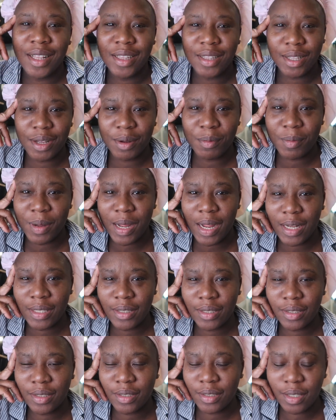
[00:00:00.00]
the
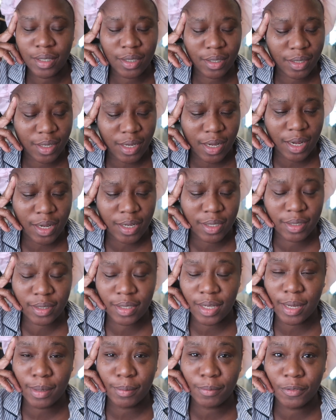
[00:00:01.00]
man
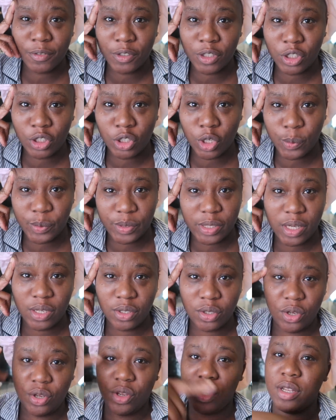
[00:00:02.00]
has um, finished
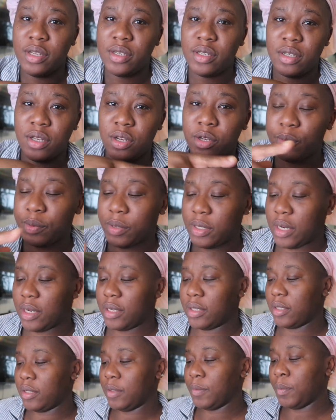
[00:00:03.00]
upstairs so you can stay
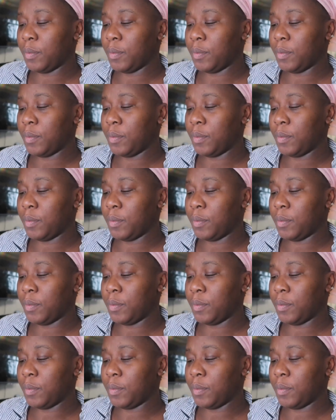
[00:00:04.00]
upstairs